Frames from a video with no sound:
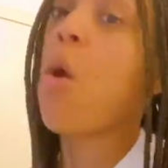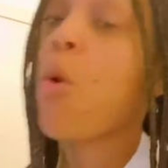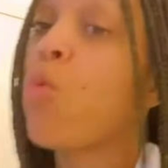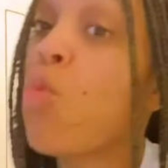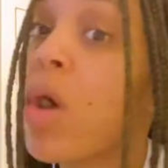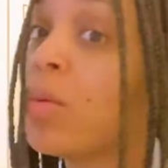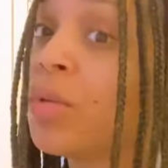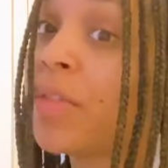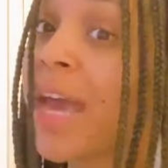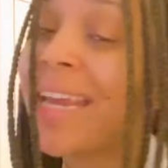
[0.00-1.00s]
Won't do
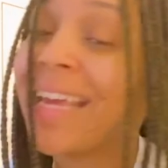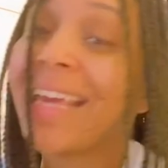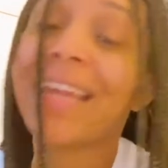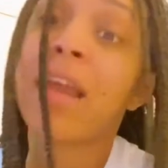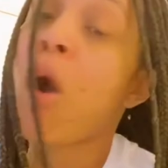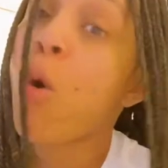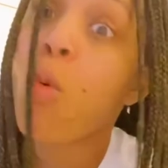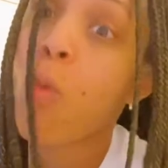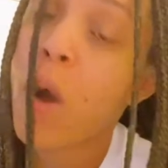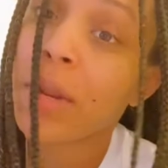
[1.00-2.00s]
that again.
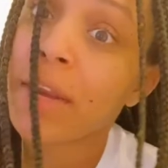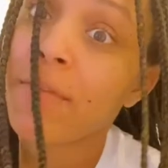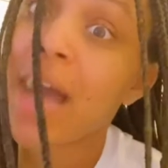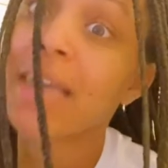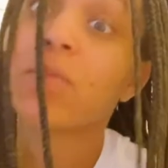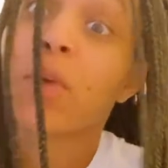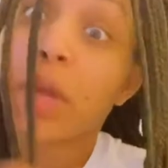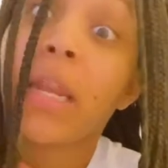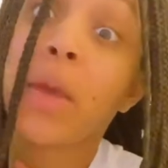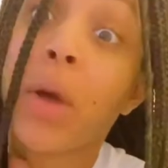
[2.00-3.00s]
Won't advise for
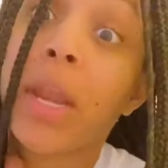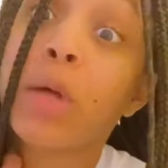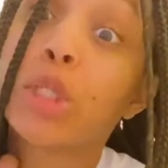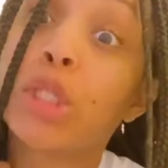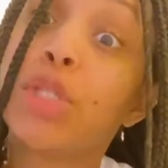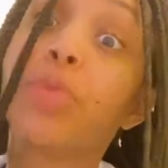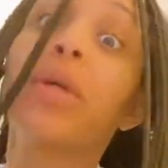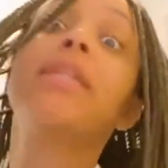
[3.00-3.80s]
anyone else to do it.